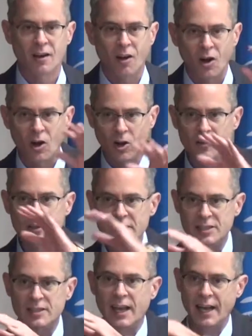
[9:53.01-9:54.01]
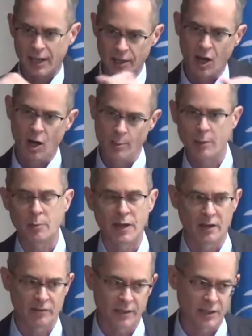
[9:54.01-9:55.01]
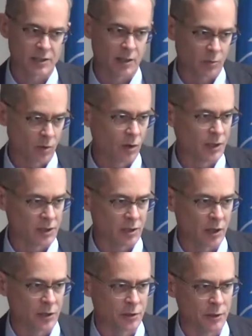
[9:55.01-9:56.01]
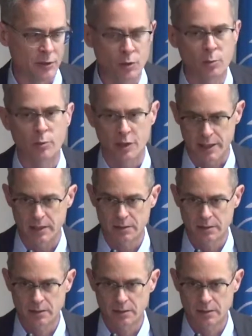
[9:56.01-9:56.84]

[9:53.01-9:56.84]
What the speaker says: all these economic benefits that we're going to start to enumerate,